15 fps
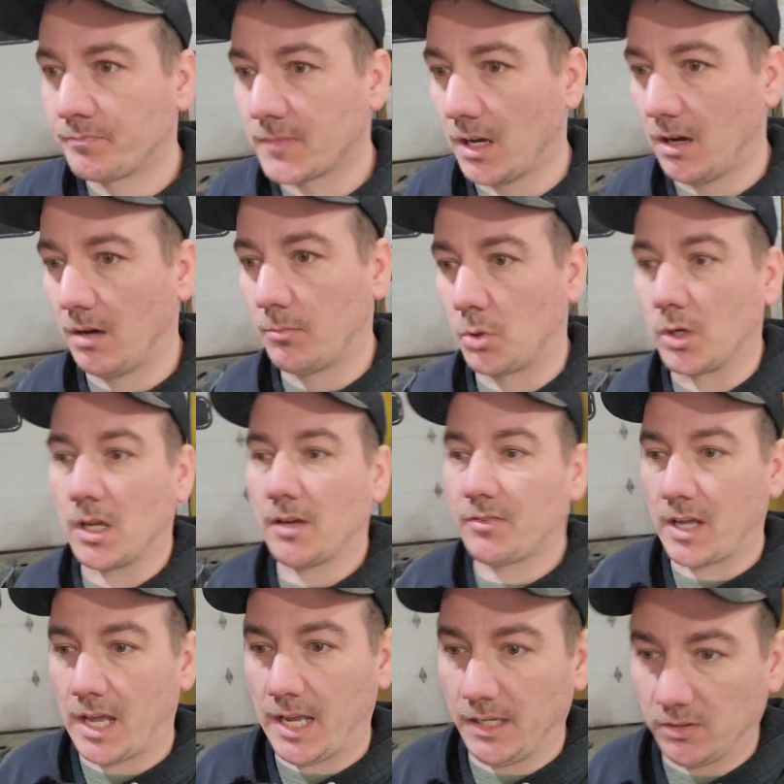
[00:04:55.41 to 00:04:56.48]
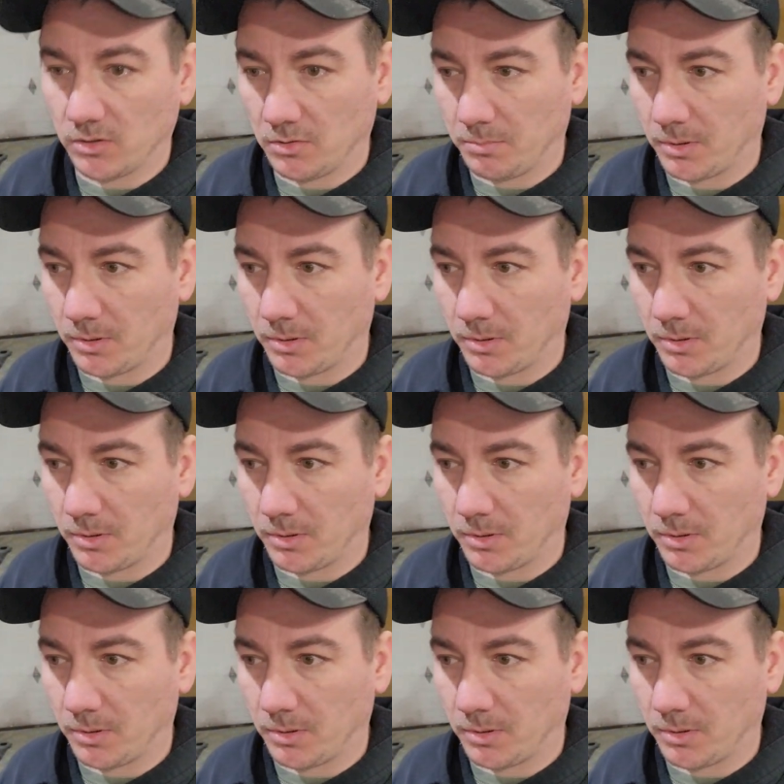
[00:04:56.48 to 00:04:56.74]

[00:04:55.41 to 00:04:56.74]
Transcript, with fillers: um, or you have a halo